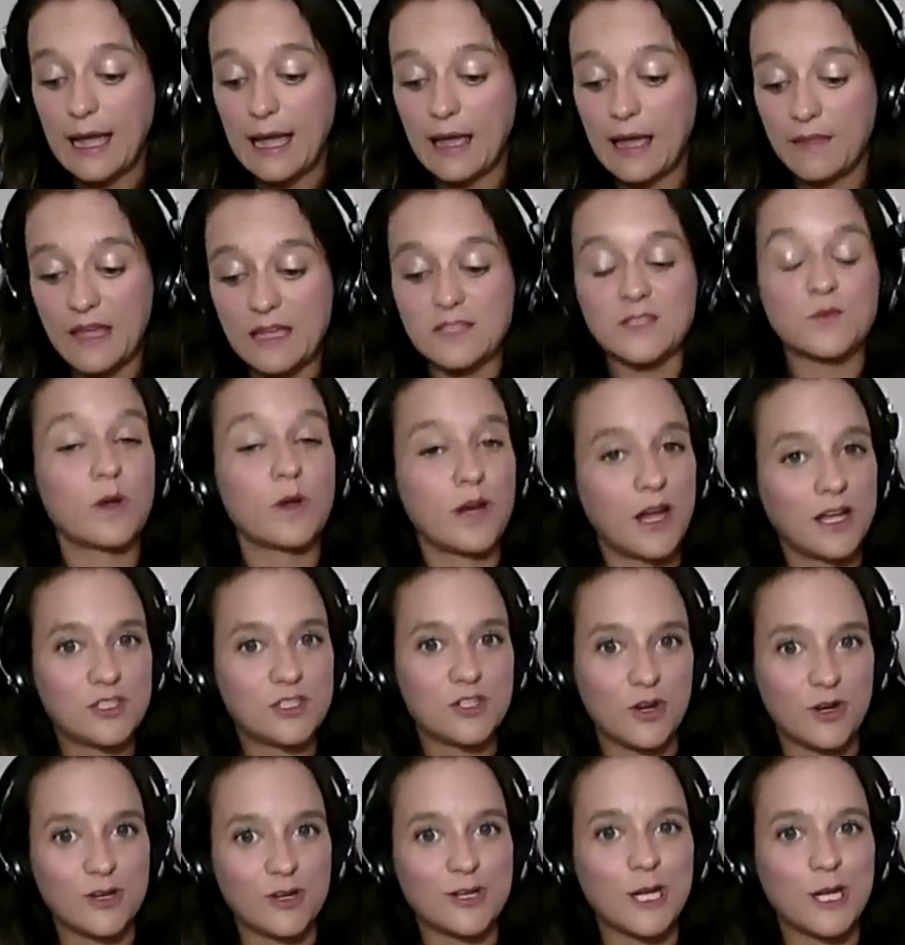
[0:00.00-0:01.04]
that's when I
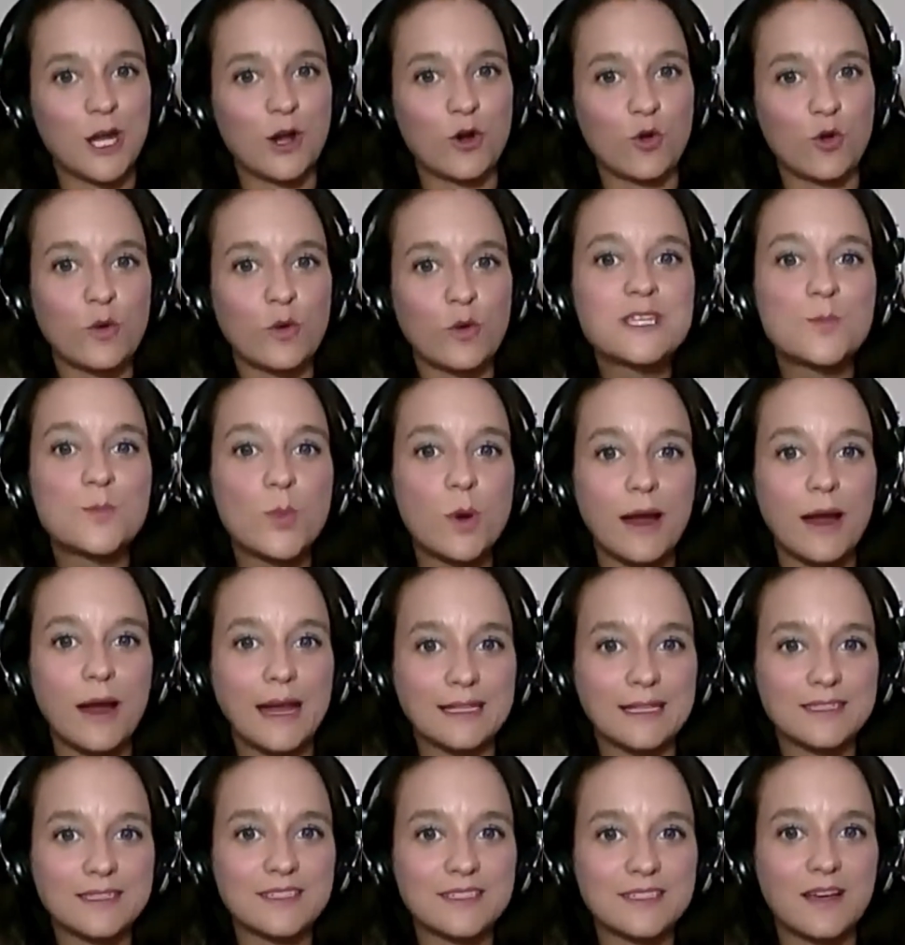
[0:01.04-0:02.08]
started to hear
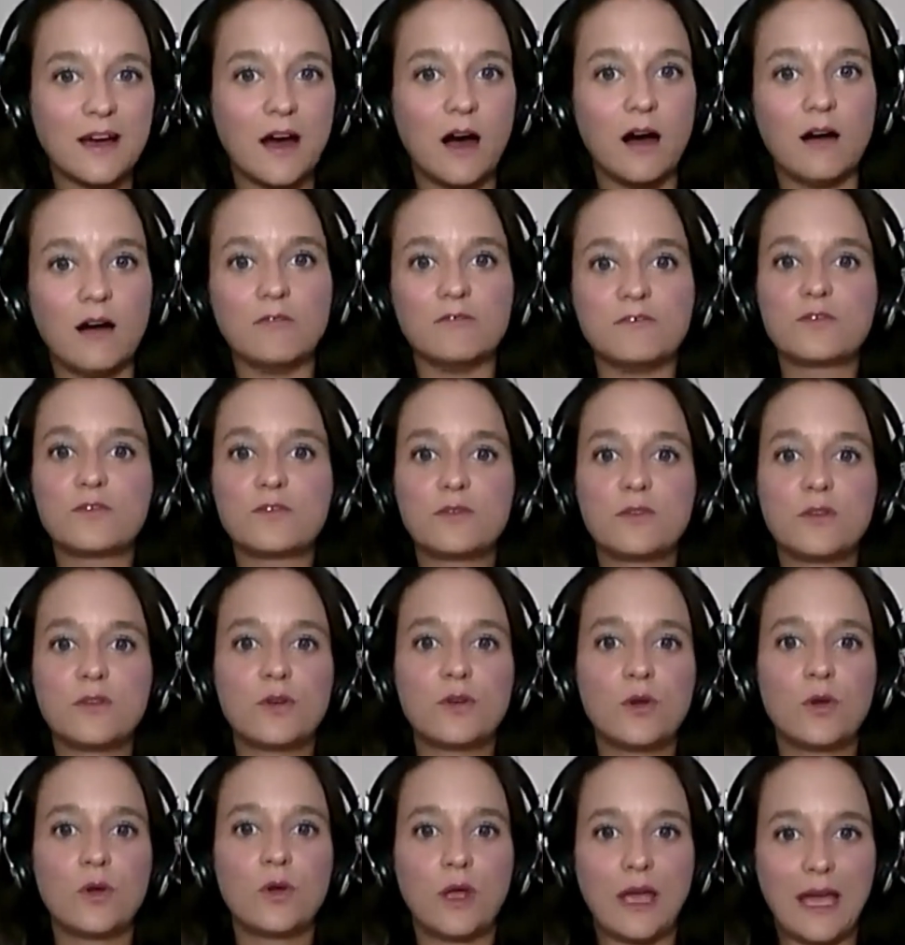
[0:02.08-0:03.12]
whisperings of,
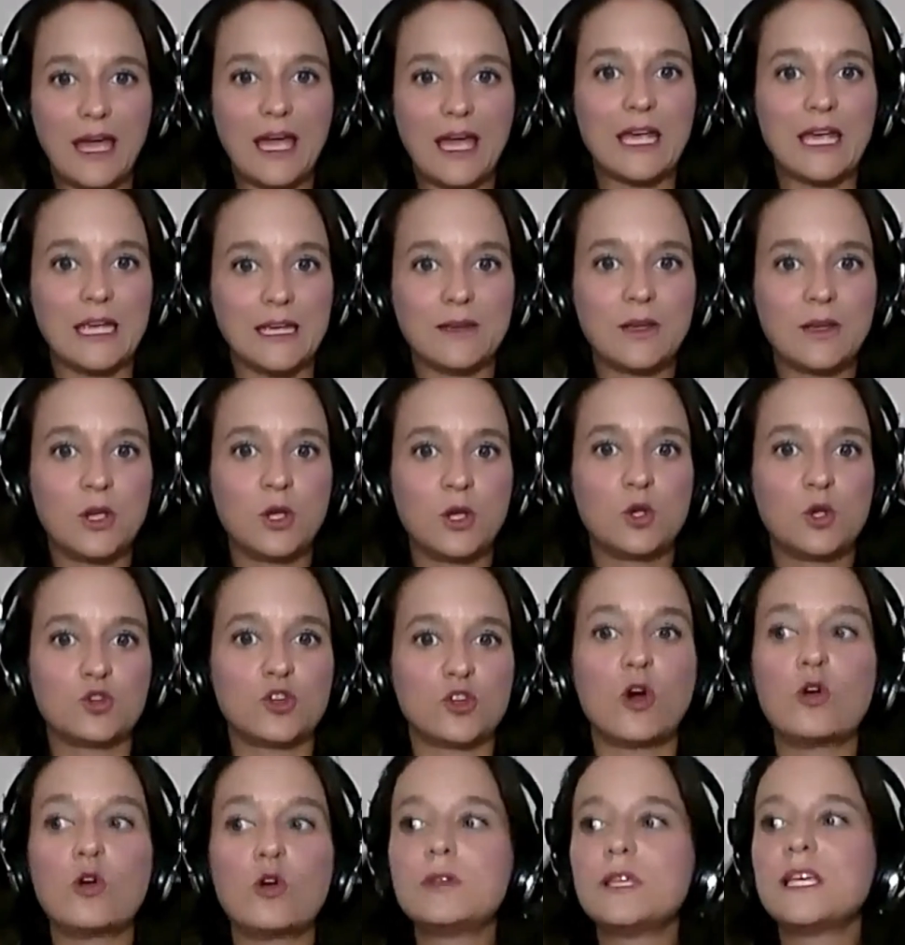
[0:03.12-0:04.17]
hey,
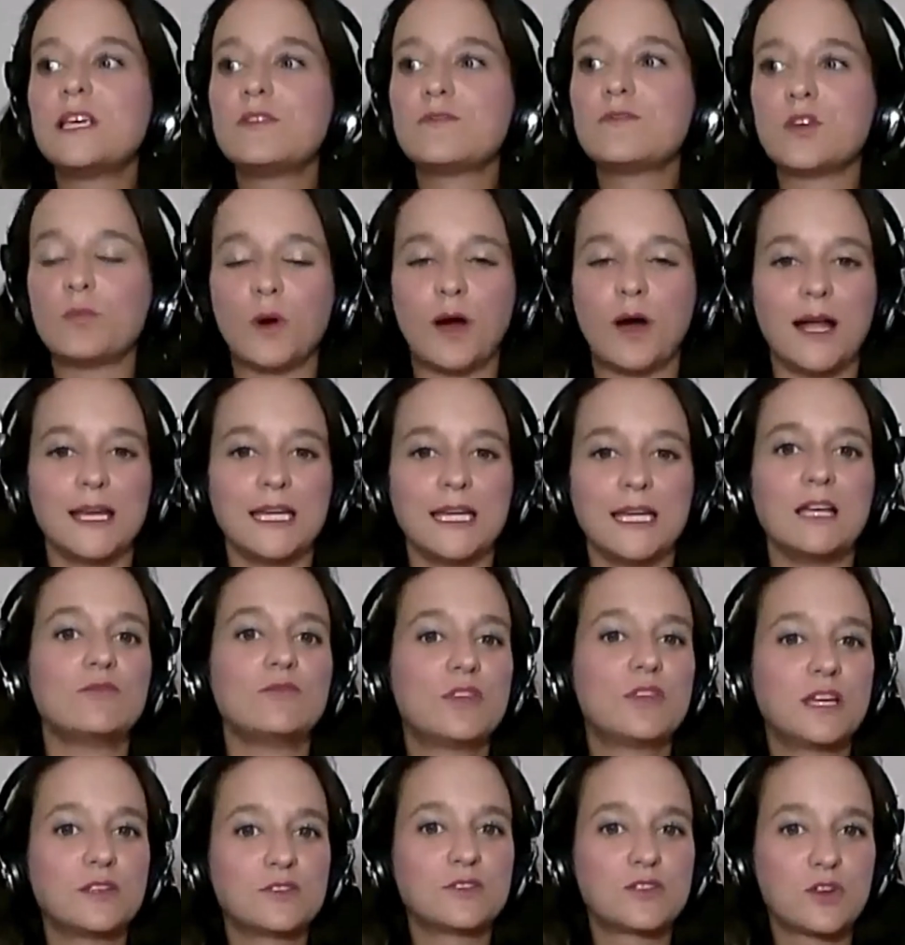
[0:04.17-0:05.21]
don't leave the body.
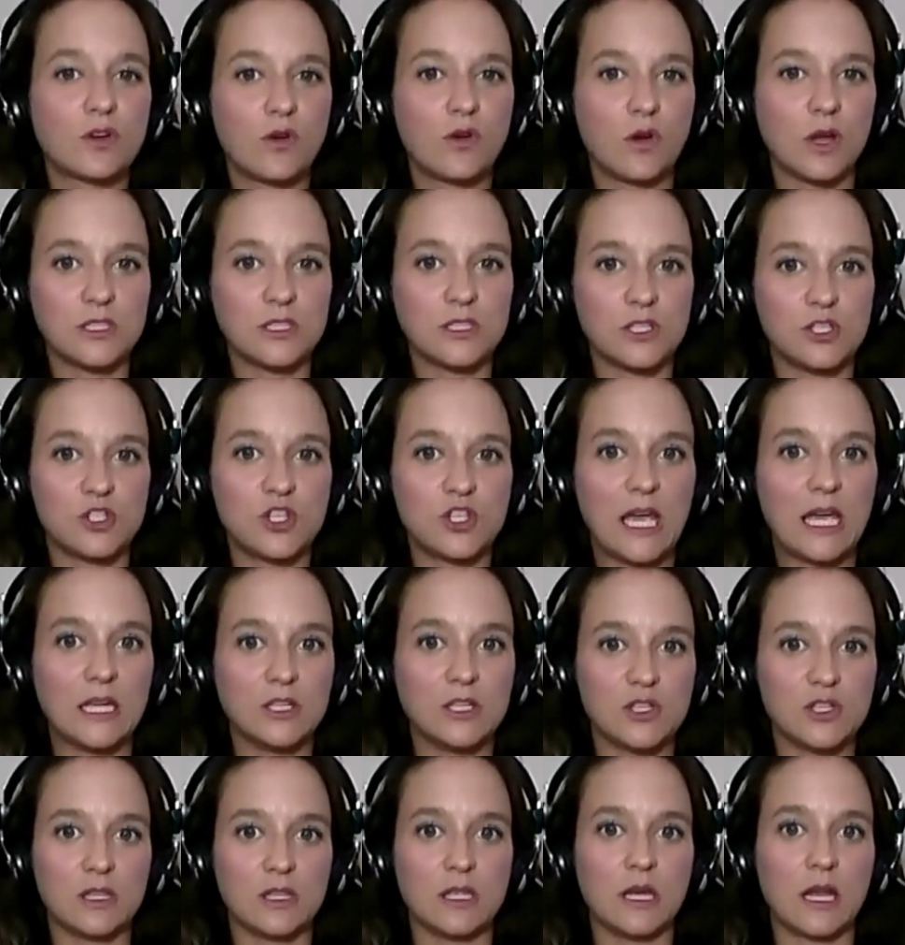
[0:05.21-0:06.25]
Things are going to
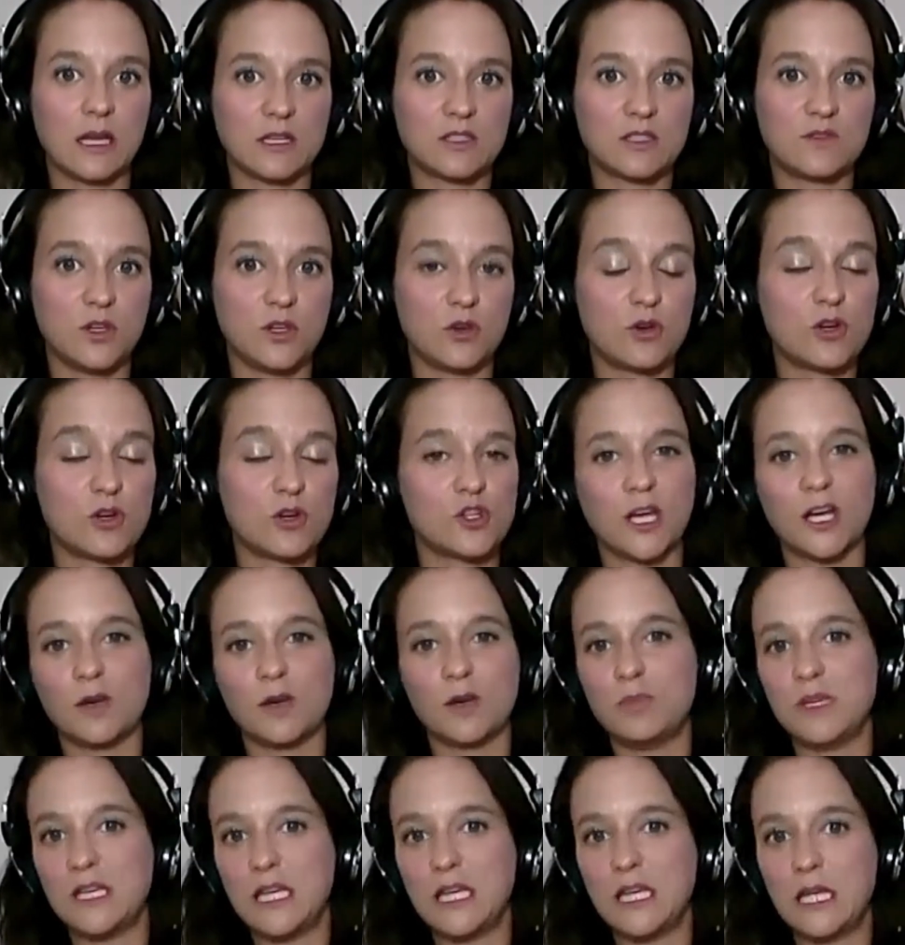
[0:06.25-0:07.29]
change in the next few years. You're going to
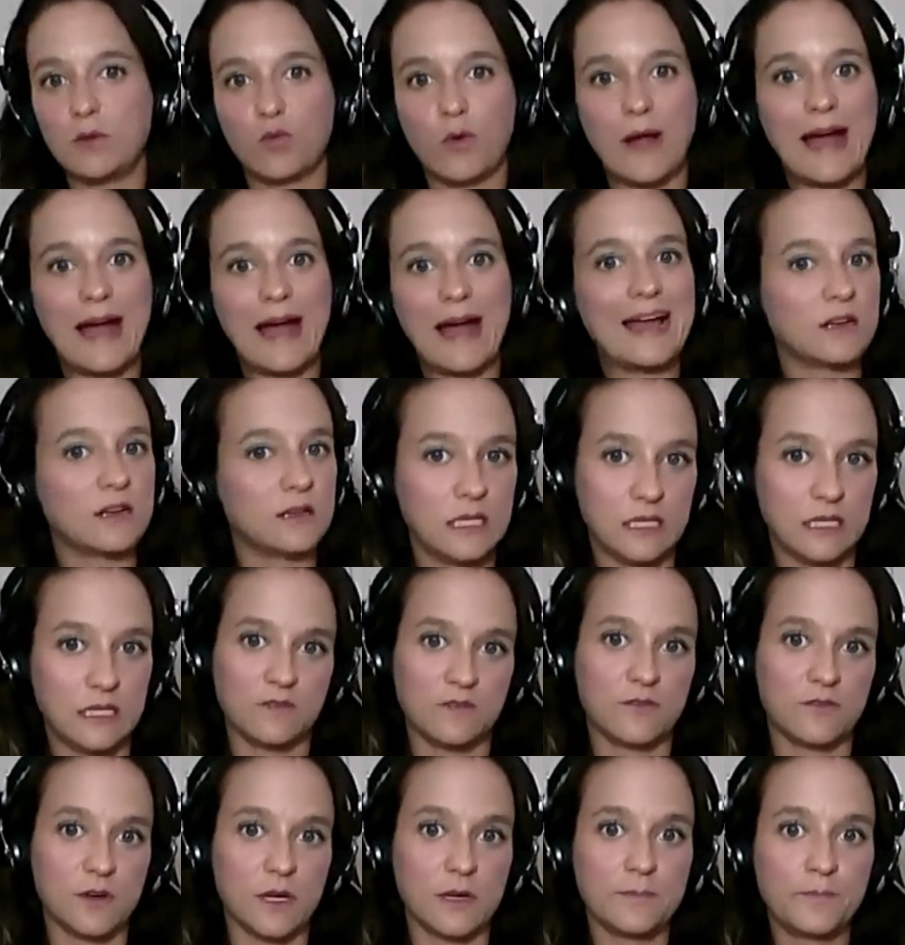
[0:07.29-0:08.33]
be radically
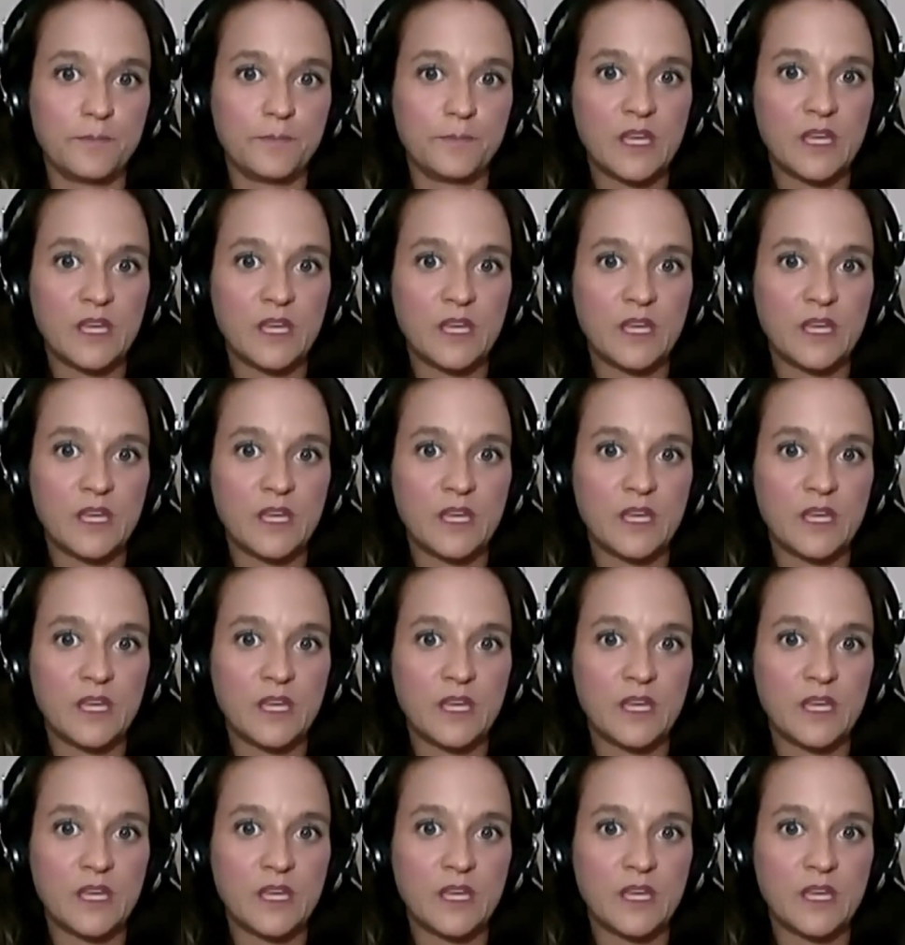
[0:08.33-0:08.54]
different.